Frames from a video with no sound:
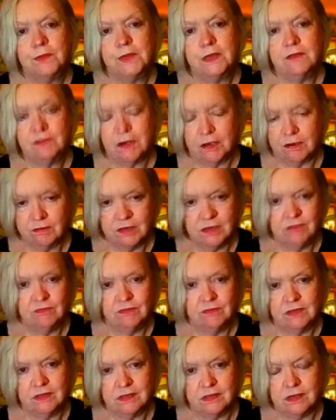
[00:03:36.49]
be
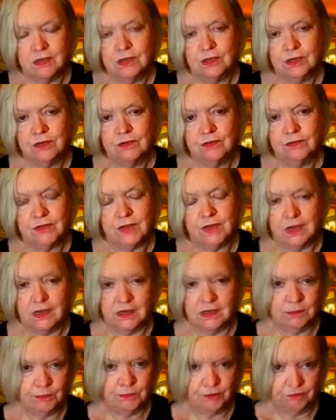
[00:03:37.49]
very reserved
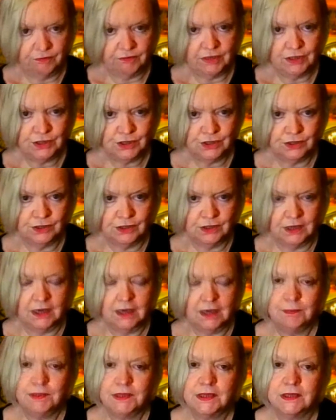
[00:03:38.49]
and professional
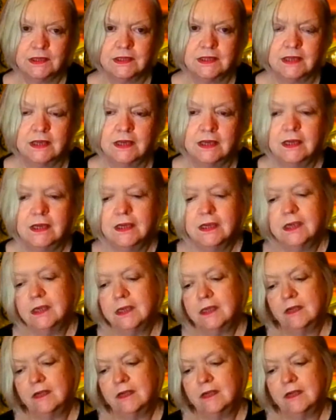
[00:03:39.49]
like because they